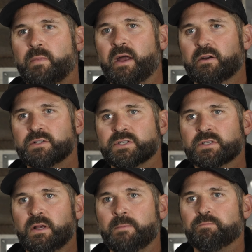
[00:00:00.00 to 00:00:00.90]

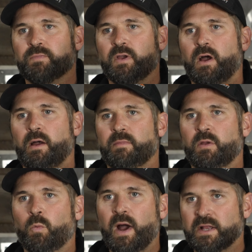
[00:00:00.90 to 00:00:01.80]
matters
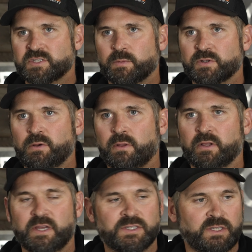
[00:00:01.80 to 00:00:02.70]
and why it's number 2 on the
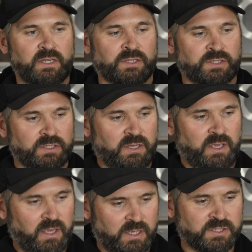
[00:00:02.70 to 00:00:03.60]
list is
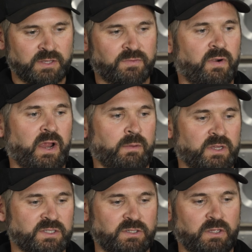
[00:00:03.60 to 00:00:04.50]
the frame.
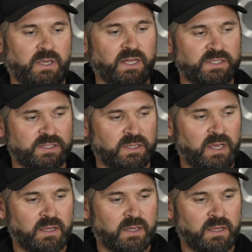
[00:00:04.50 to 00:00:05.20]
It's